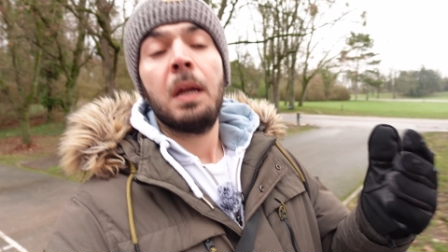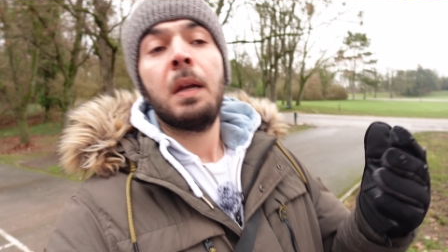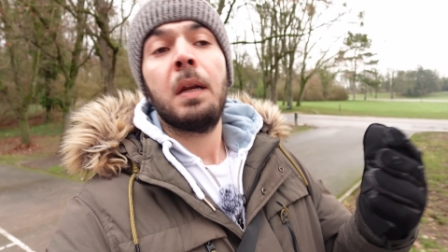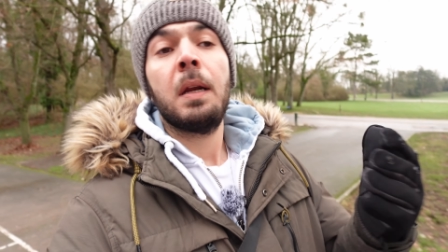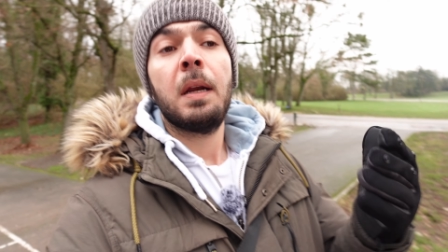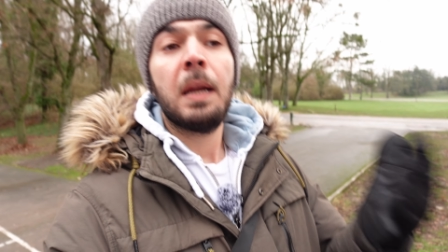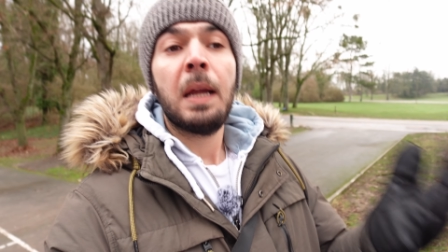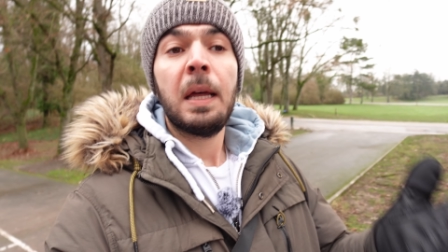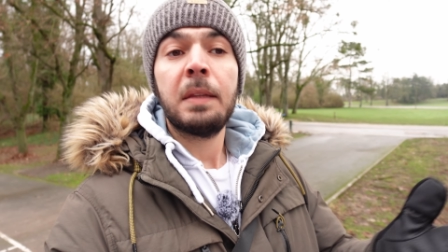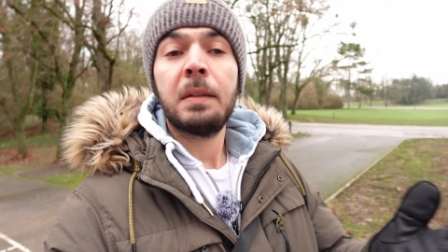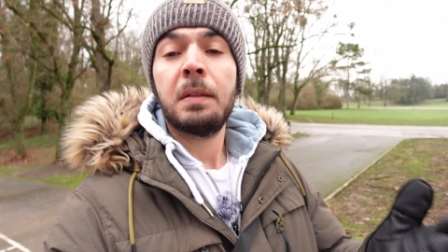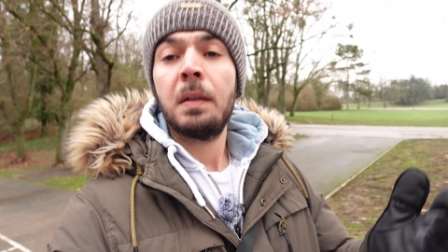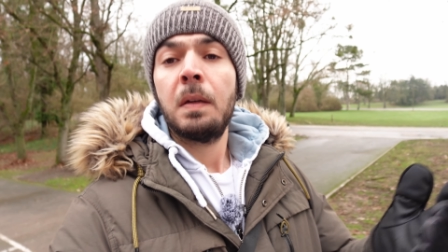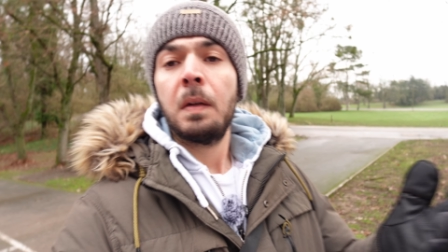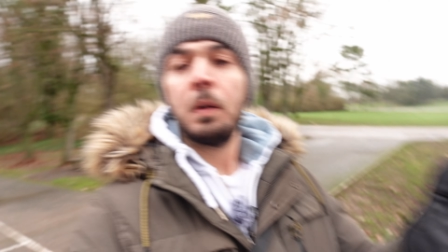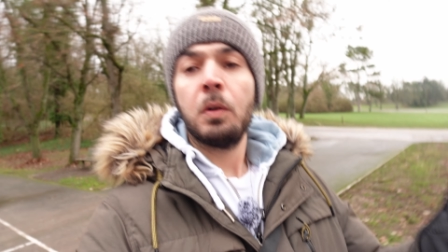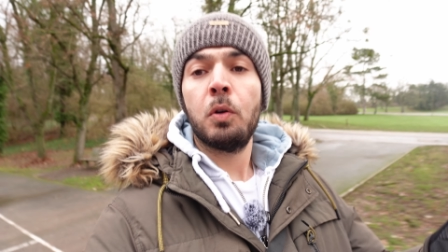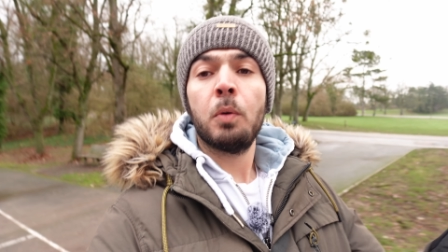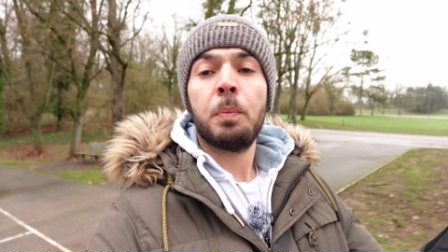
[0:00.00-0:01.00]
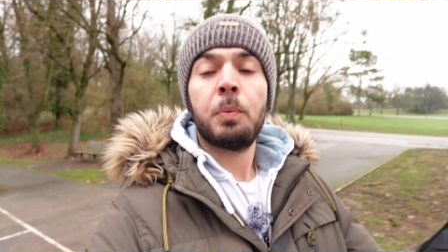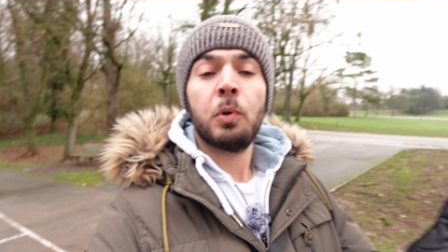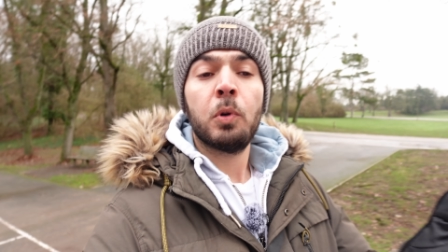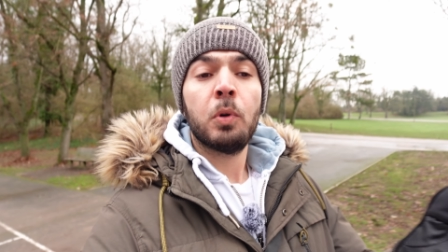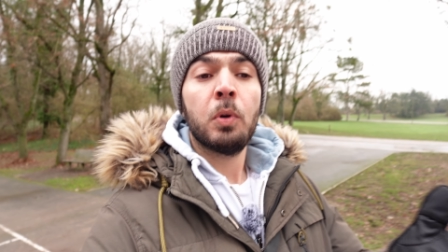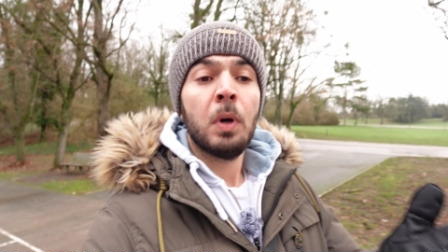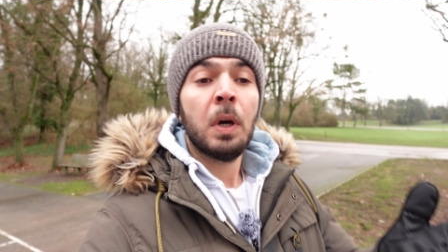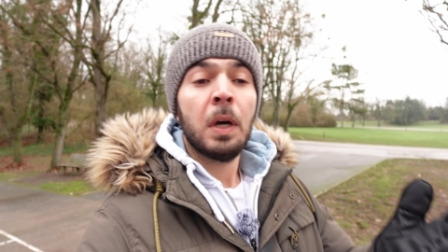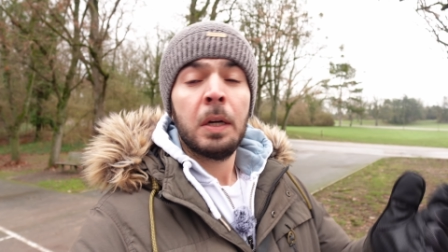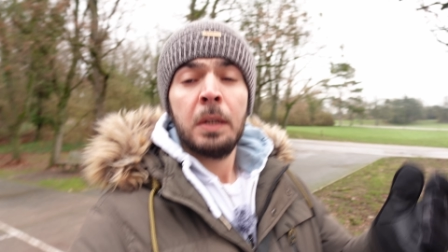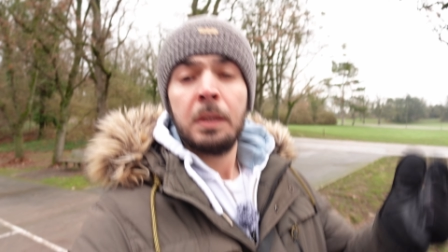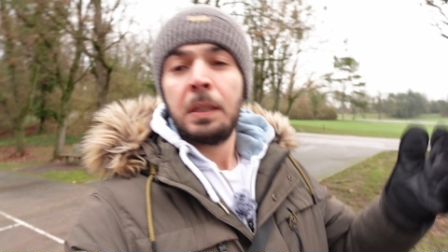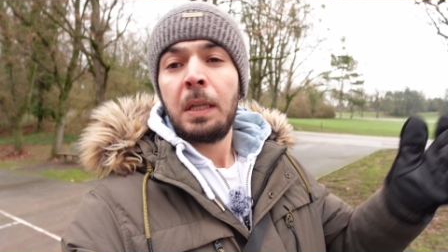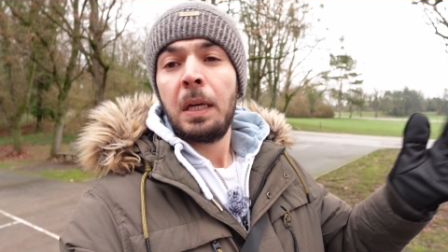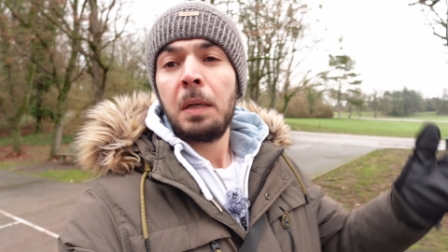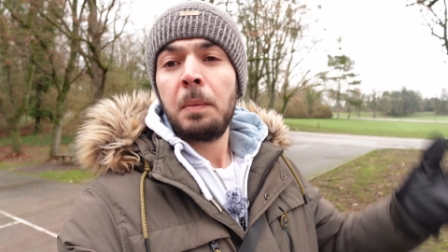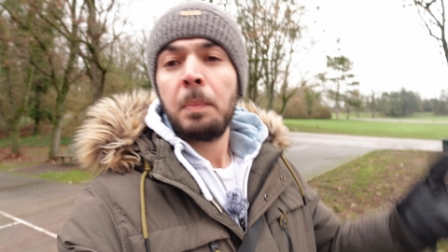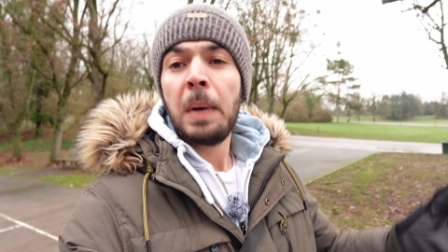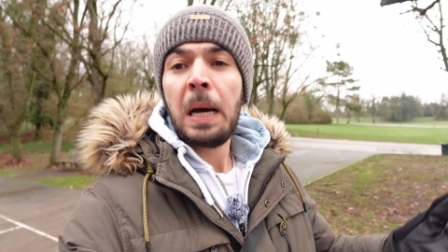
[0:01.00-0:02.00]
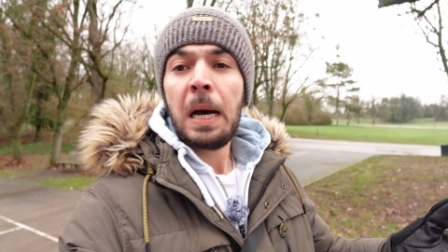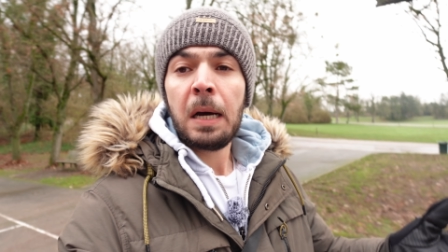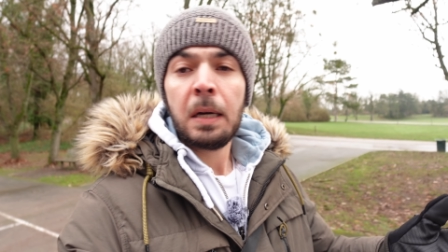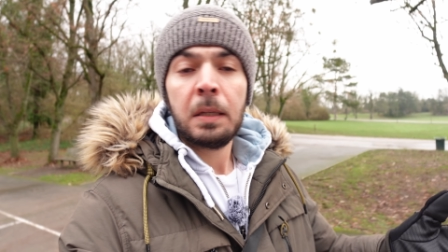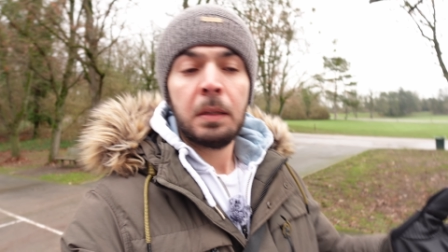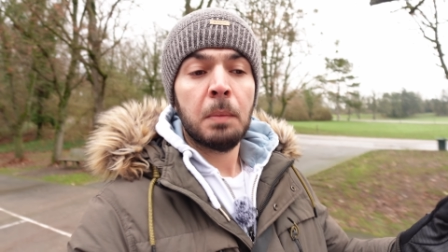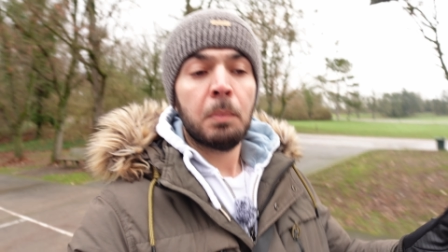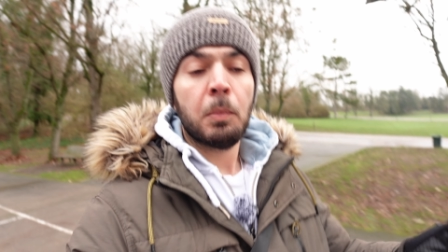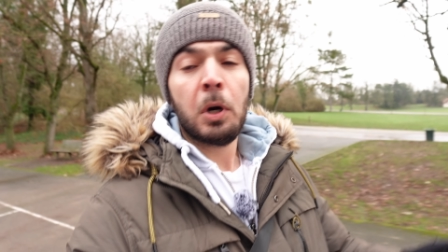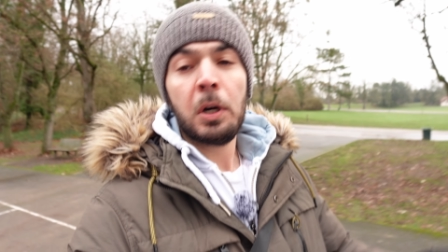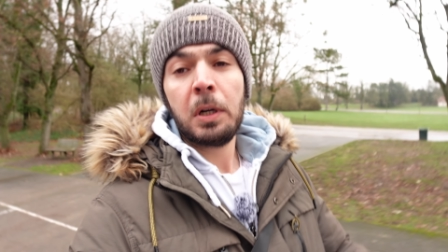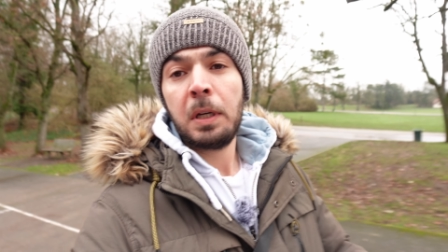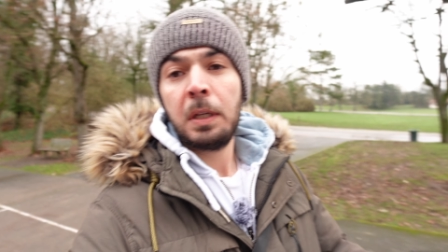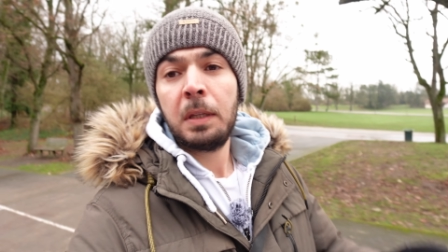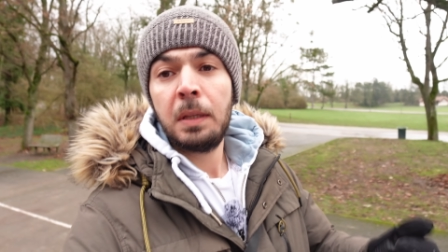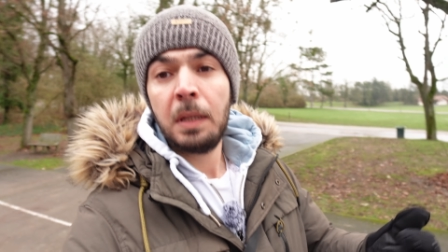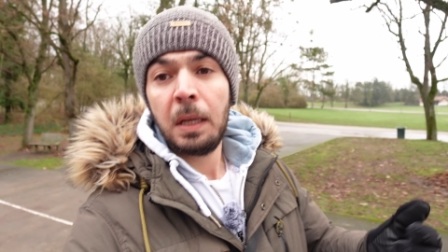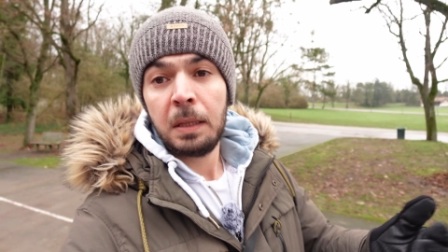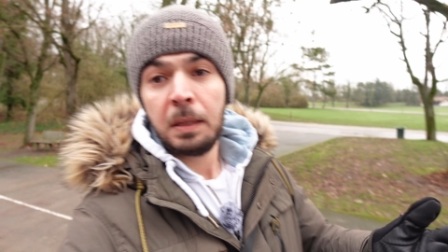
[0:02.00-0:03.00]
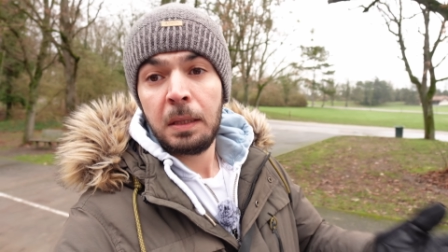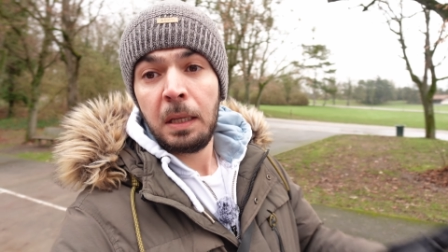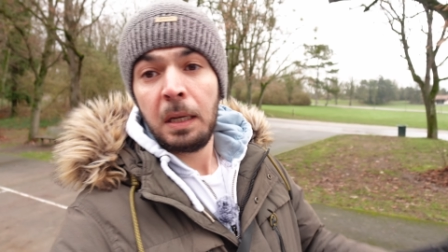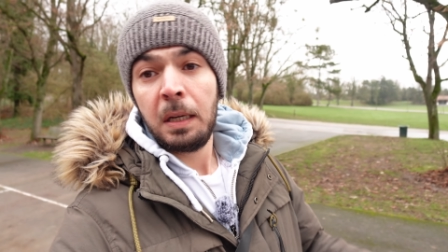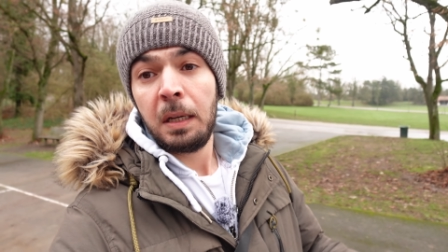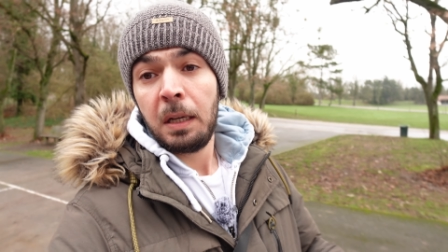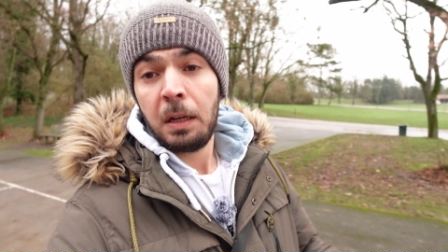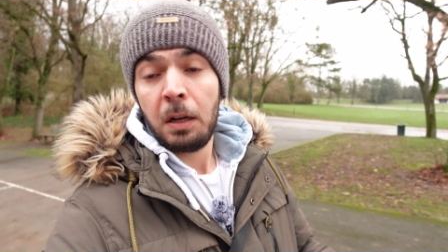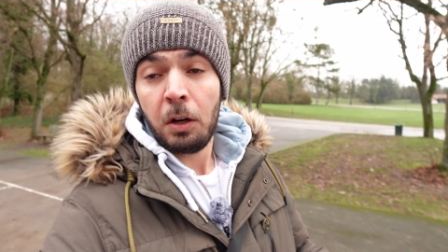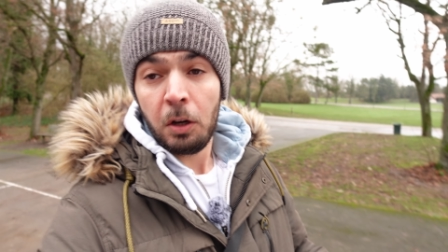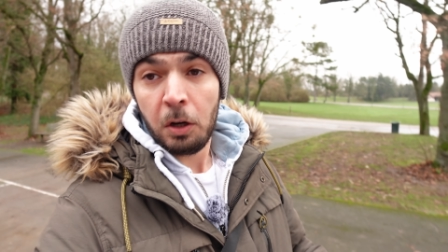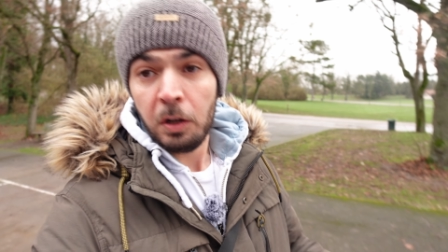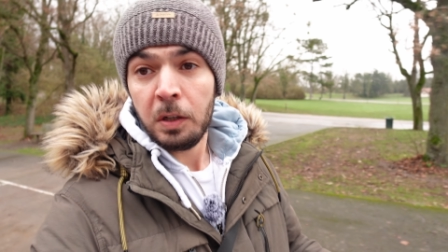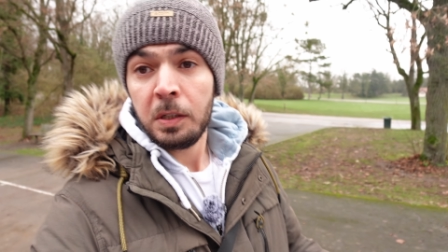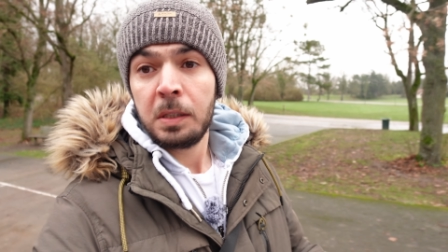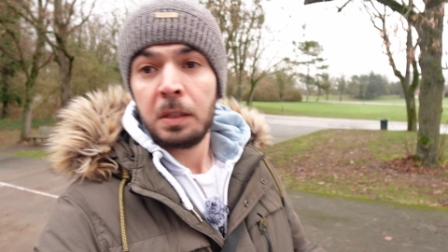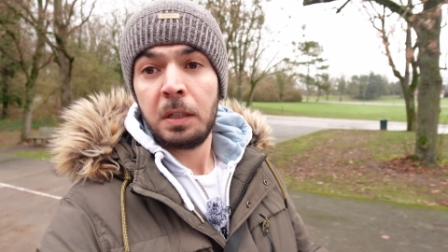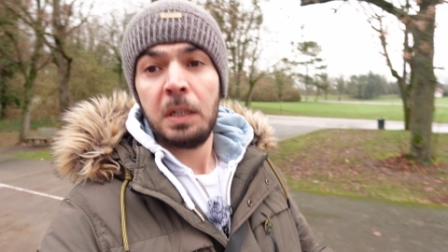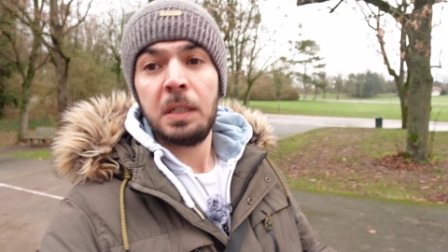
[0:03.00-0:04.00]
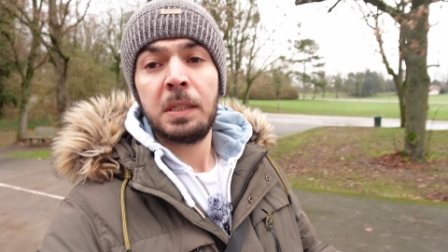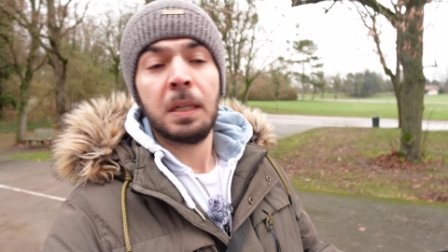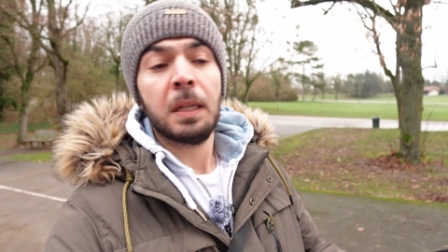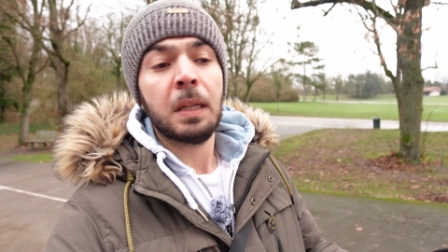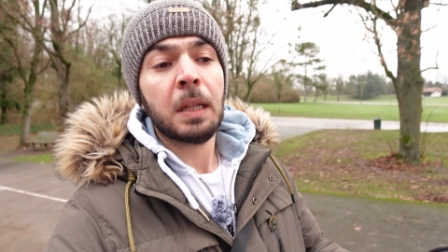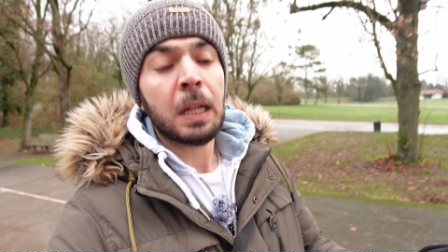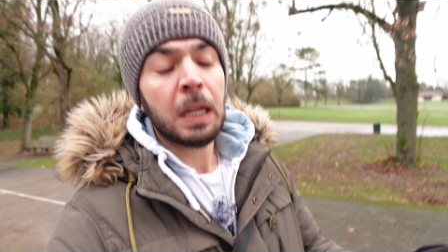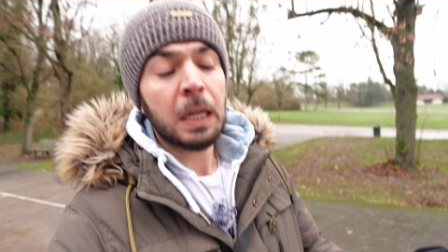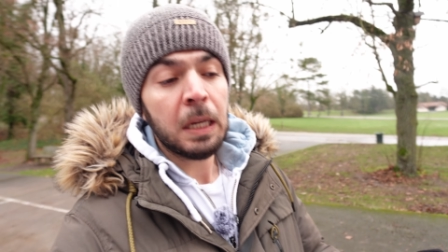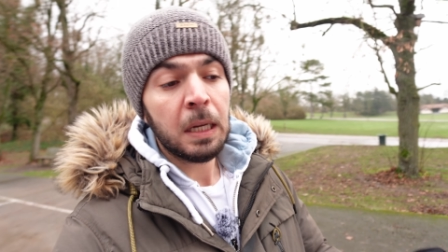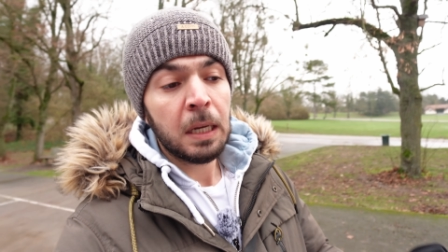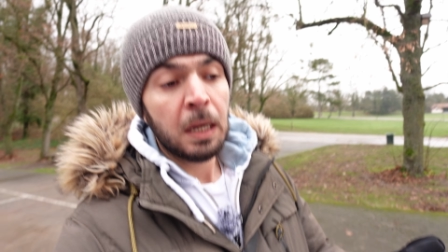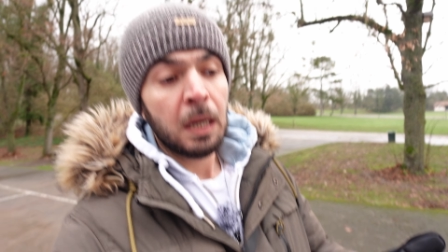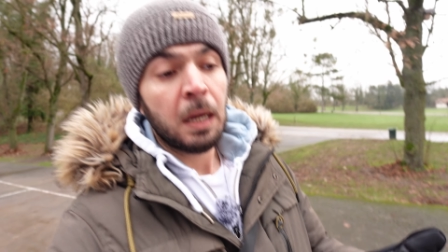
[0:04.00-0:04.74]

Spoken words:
let GoPro take back the market that they lost recently.